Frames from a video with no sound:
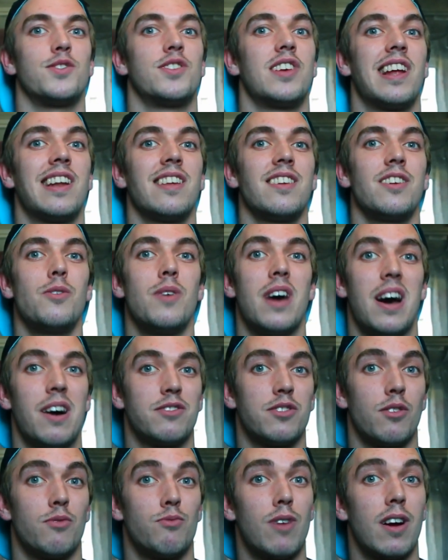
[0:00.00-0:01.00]
telling you
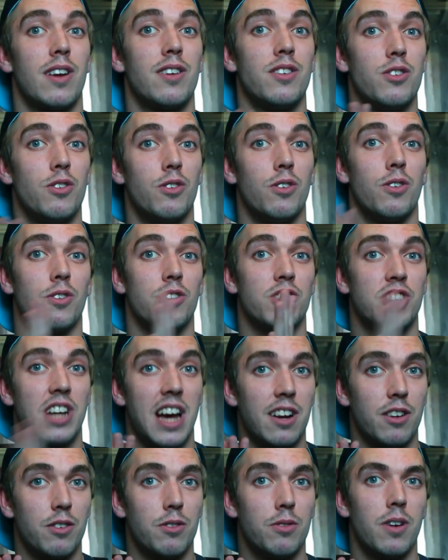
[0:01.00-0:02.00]
how to run your
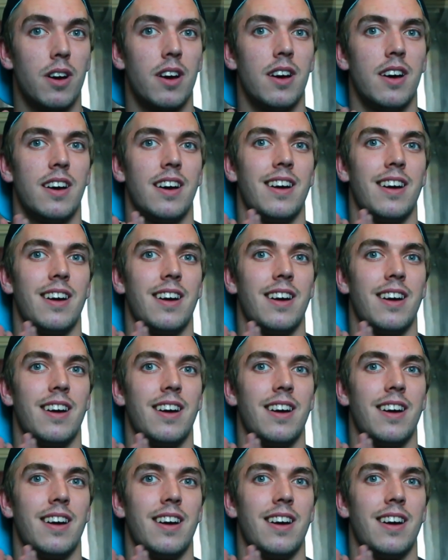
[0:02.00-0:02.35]
channel.